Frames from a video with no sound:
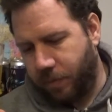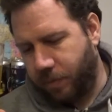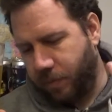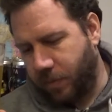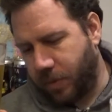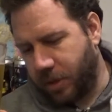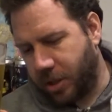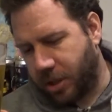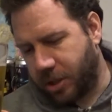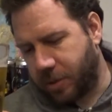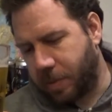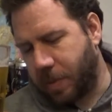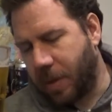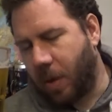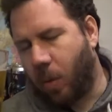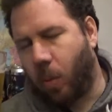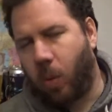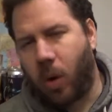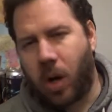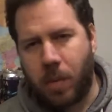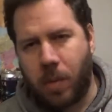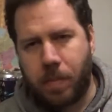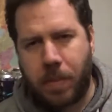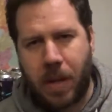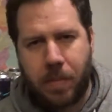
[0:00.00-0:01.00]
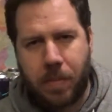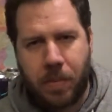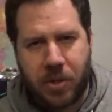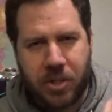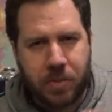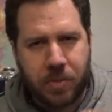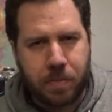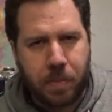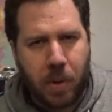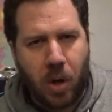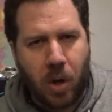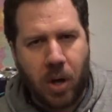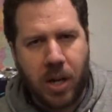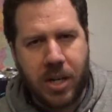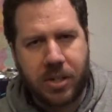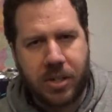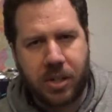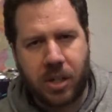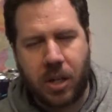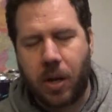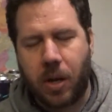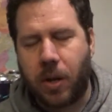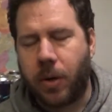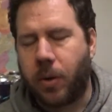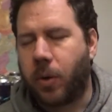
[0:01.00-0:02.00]
Nice bit of white pepper spice
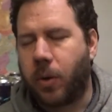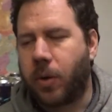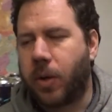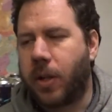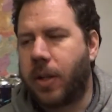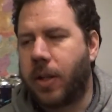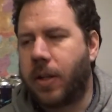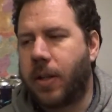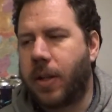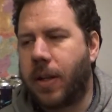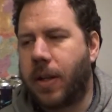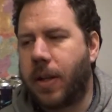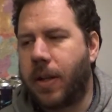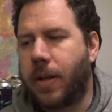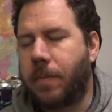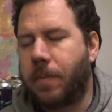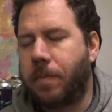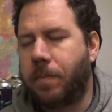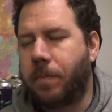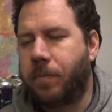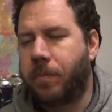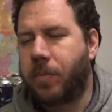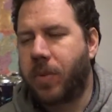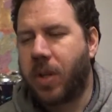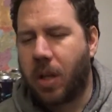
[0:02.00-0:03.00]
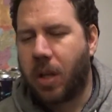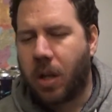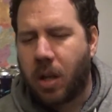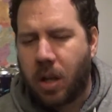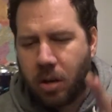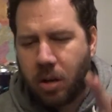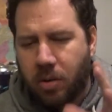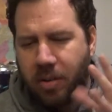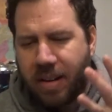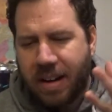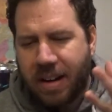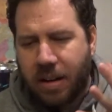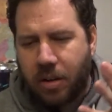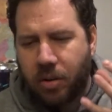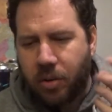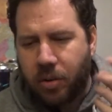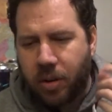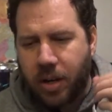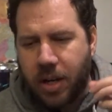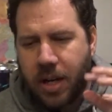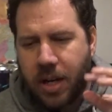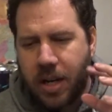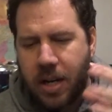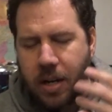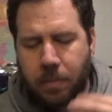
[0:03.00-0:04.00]
going on in there.
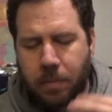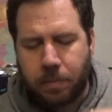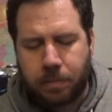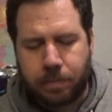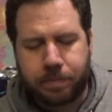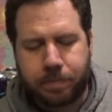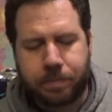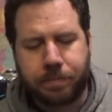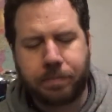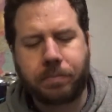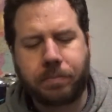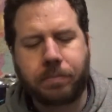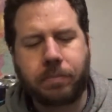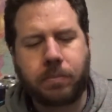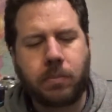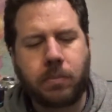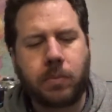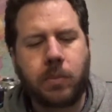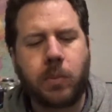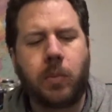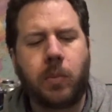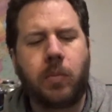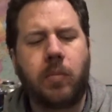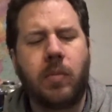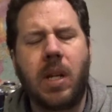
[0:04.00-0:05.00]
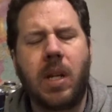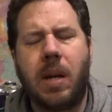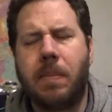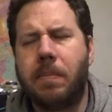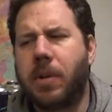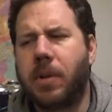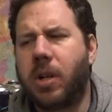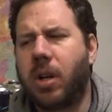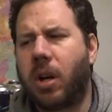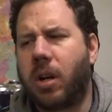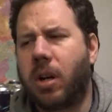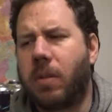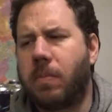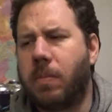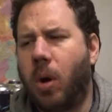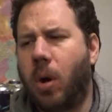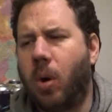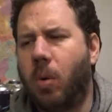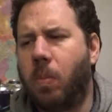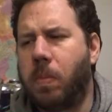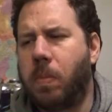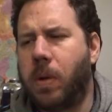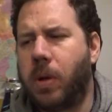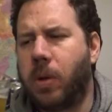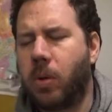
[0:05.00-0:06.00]
Crackery kind of
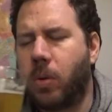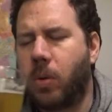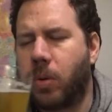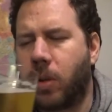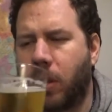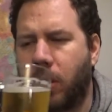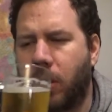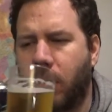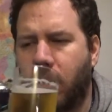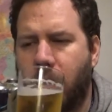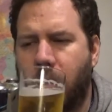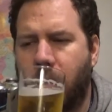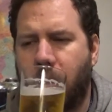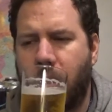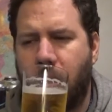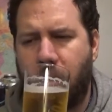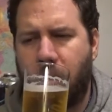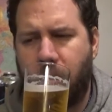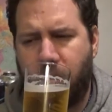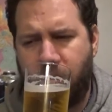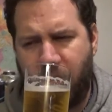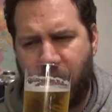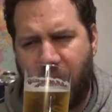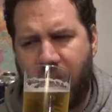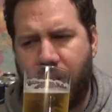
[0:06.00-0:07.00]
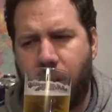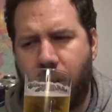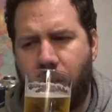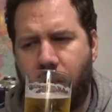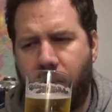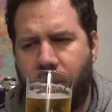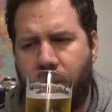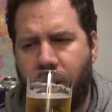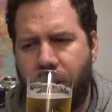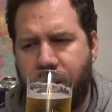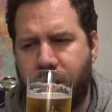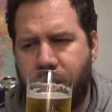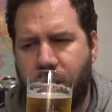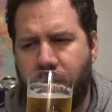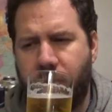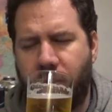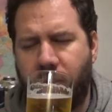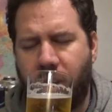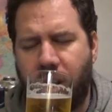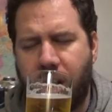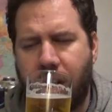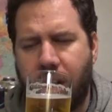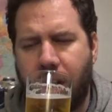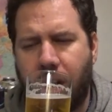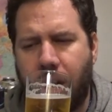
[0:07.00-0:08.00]
malt build. Very refreshing,
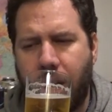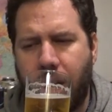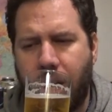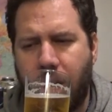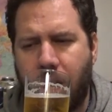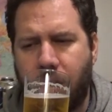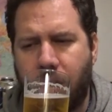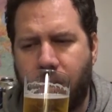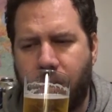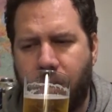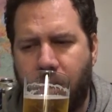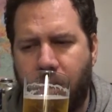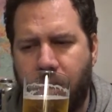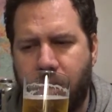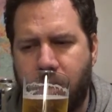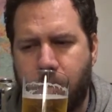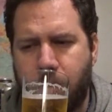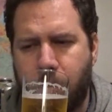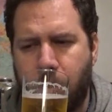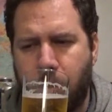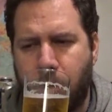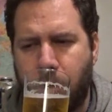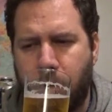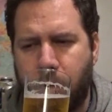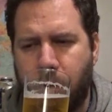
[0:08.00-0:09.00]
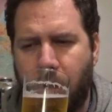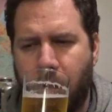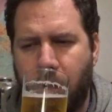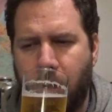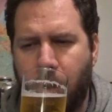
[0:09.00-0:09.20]
very clean, very smooth.